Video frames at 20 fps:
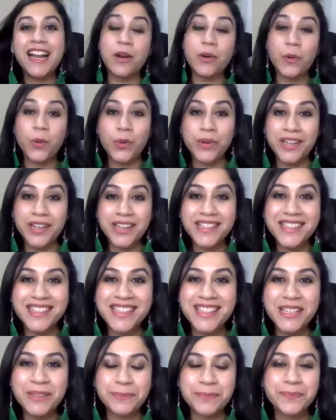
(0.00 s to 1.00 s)
our
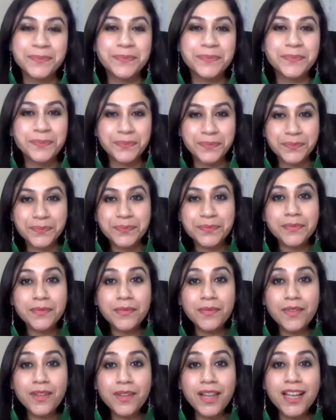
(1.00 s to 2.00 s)
audience.
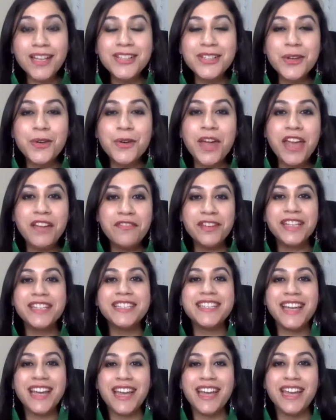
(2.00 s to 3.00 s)
So every
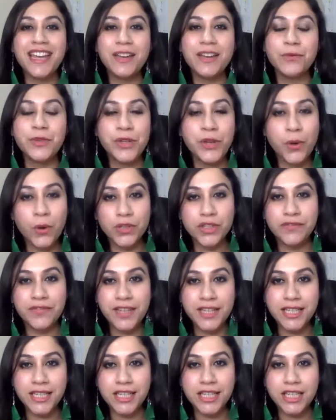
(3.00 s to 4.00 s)
day we host
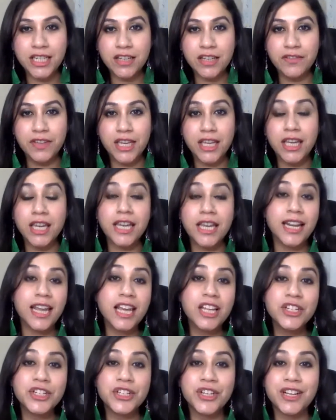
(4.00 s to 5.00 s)
VCTV in
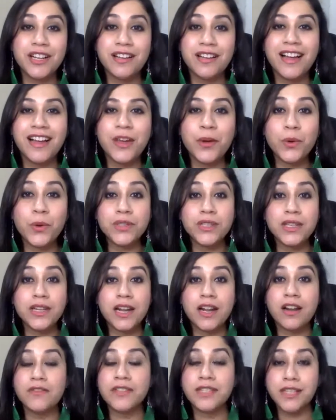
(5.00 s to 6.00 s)
Asia. I host it
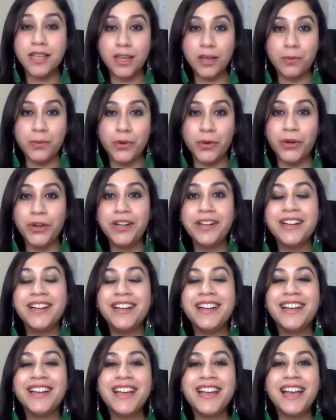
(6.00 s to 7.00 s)
out of Singapore,
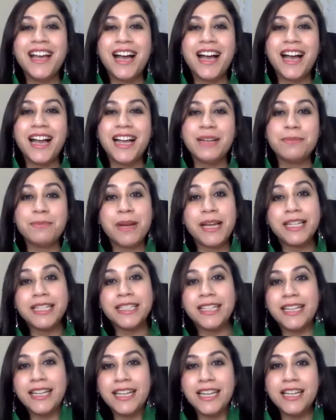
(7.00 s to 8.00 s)
and my
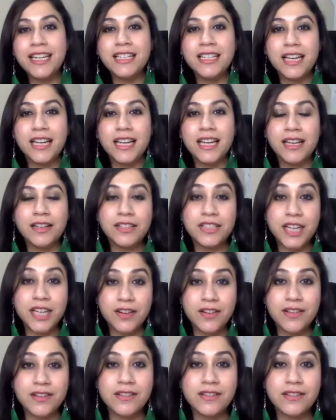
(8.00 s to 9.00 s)
colleague
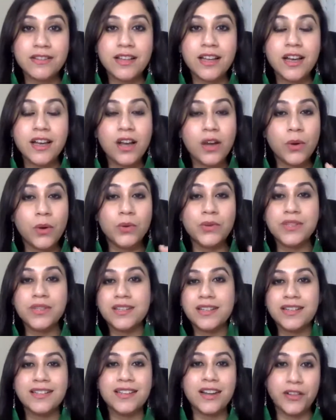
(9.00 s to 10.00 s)
Terence hosts
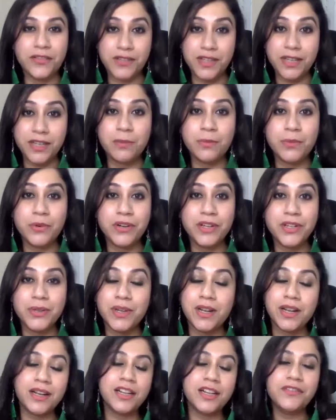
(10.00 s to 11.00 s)
it out of Singapore as
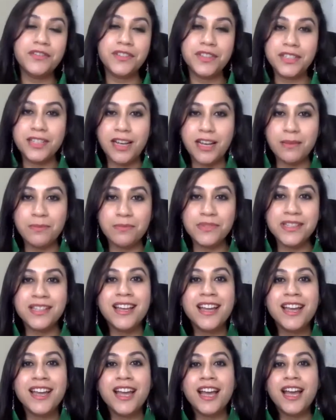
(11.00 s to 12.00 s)
well in different times.
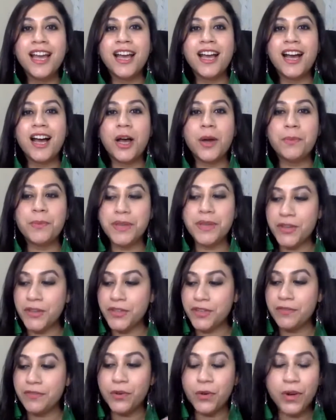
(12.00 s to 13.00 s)
Because
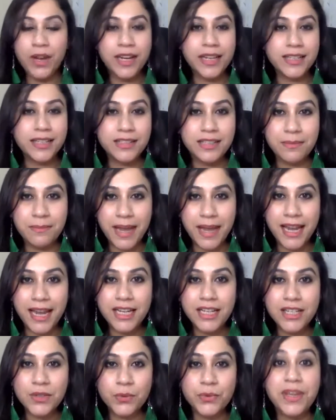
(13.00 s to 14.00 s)
of growing
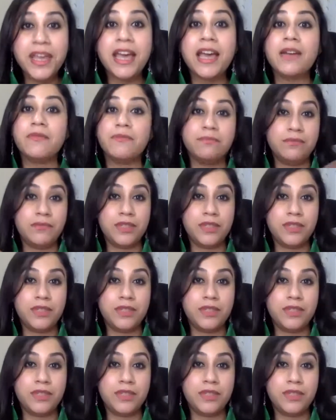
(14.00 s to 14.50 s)
demand, we have